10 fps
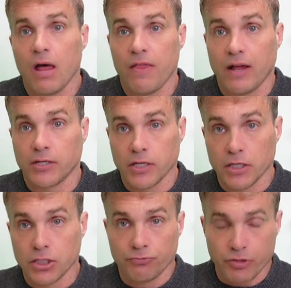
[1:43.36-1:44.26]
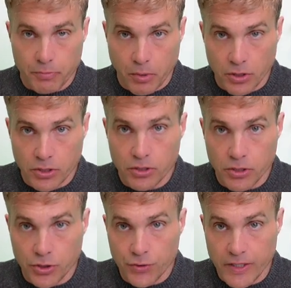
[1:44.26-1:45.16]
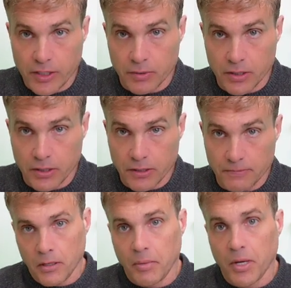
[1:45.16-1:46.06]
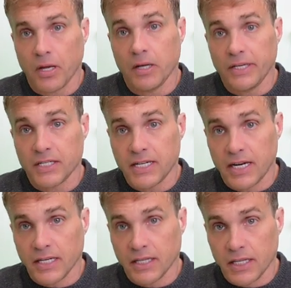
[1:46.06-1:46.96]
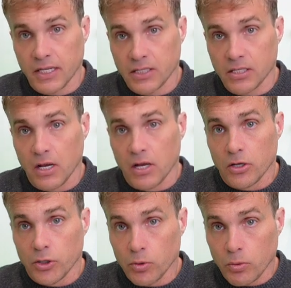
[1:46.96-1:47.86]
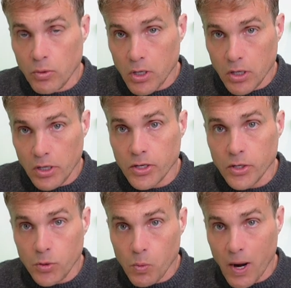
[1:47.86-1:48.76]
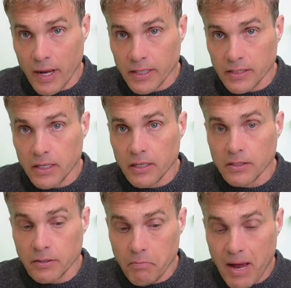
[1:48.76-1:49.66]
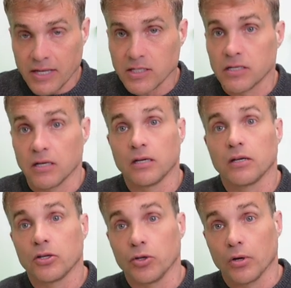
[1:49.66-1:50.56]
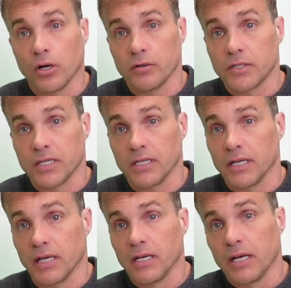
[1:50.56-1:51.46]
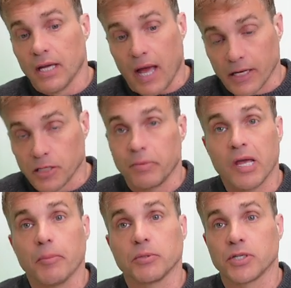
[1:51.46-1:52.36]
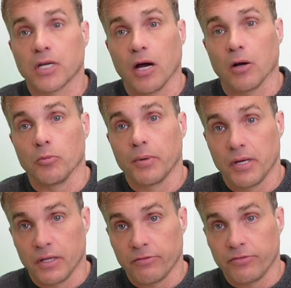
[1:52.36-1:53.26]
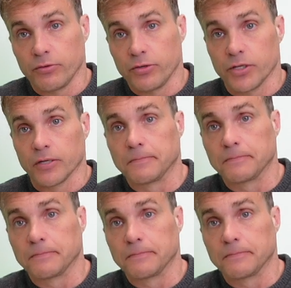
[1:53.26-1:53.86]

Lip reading: that does respond to treatment. And by understanding this, you will learn new ways to master your OCD and to be able to cope in the future.